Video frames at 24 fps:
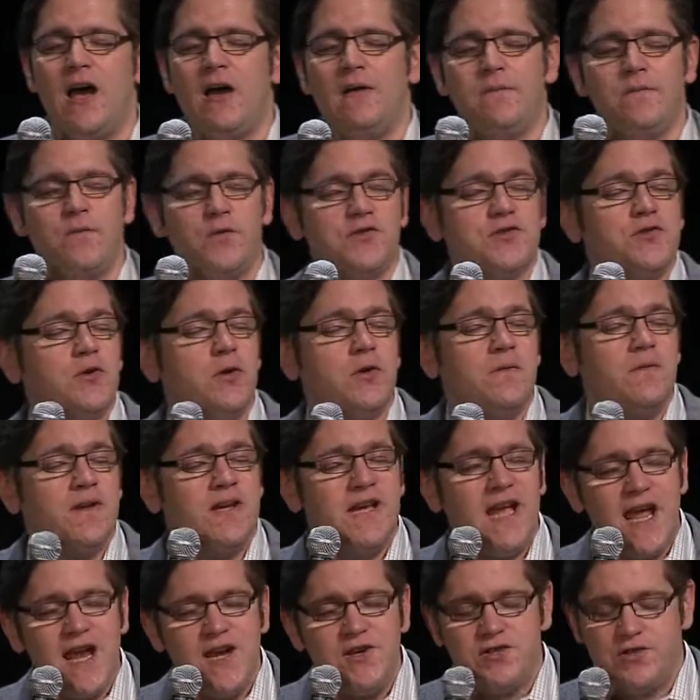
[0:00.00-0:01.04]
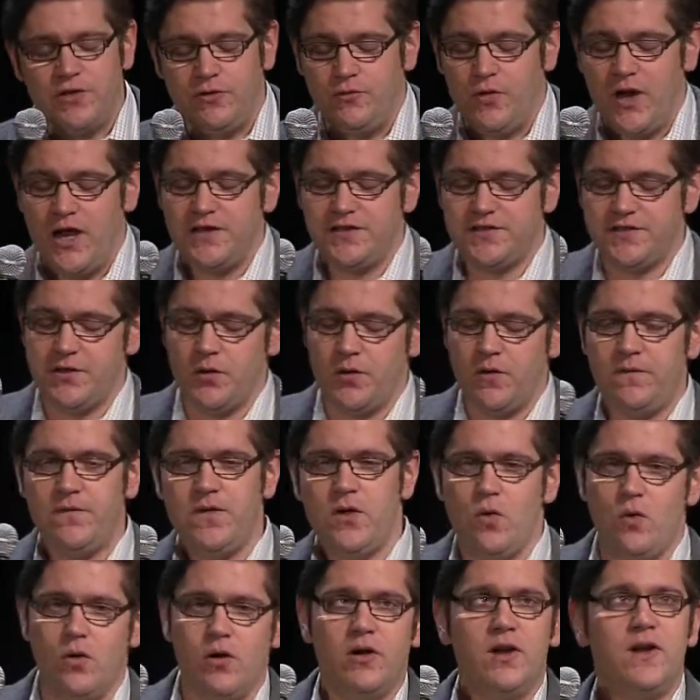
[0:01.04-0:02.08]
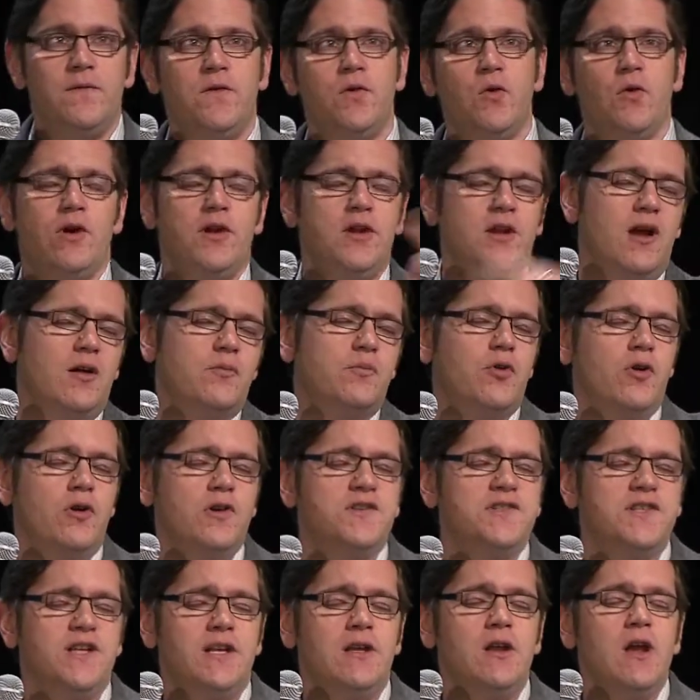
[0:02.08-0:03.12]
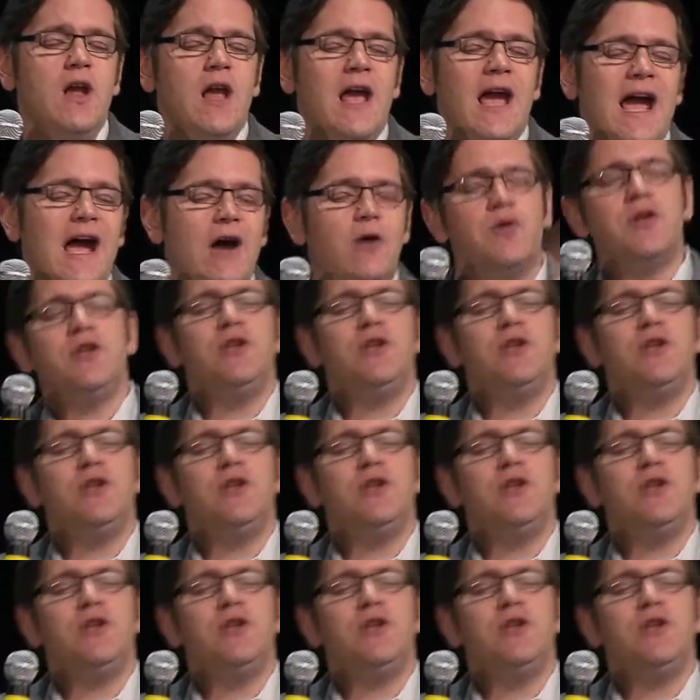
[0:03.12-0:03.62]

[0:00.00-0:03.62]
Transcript: uh, for certification, right? So if you're, if you're a young person, how